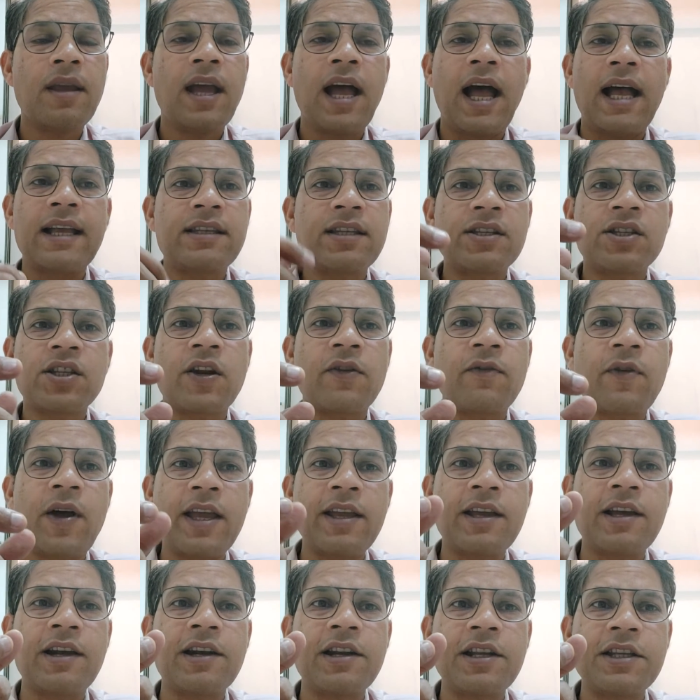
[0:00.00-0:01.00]
as the
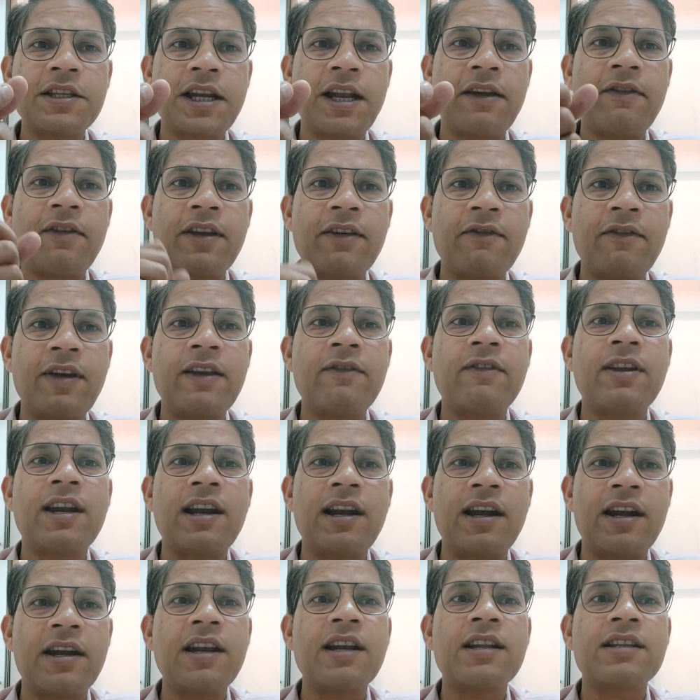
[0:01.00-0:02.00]
cervical region having very
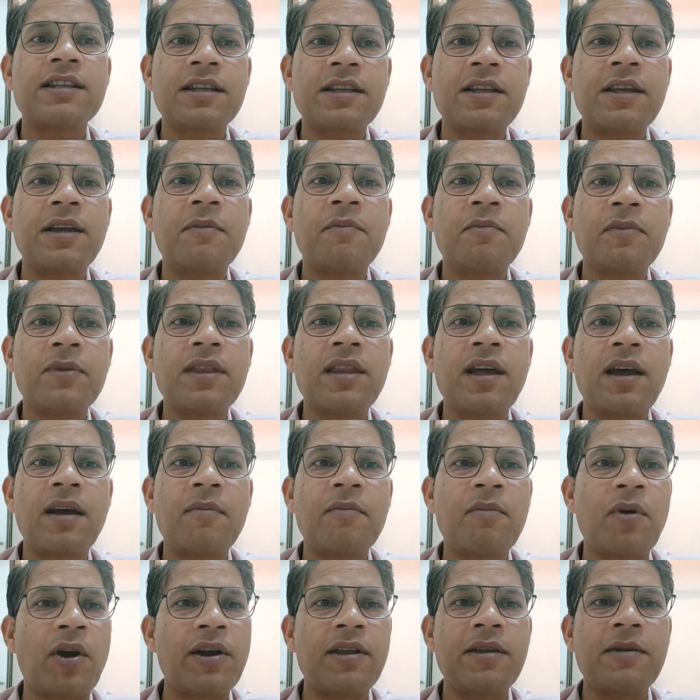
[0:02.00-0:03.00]
little the
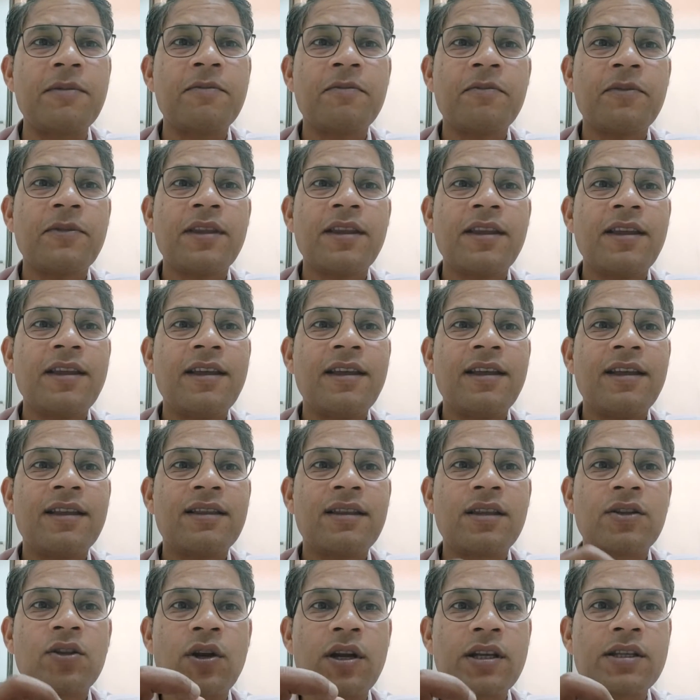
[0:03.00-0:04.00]
body,
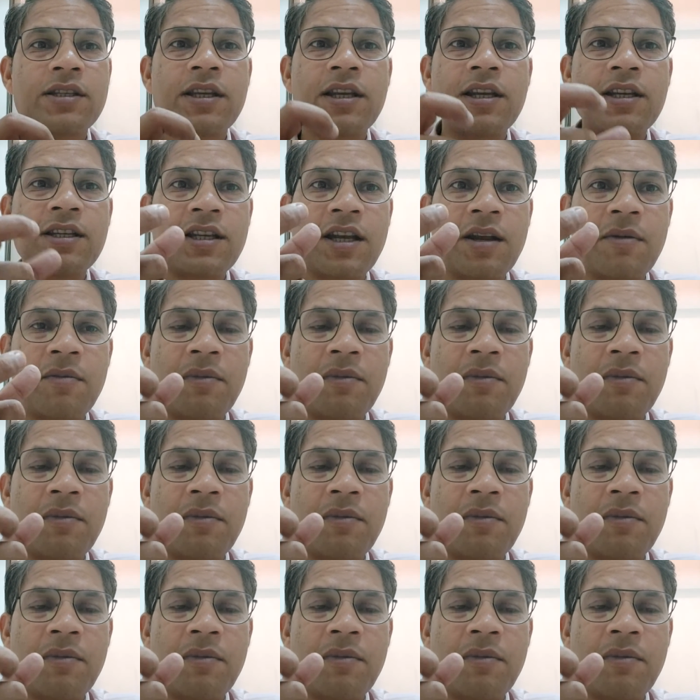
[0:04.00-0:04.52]
the thoracic region a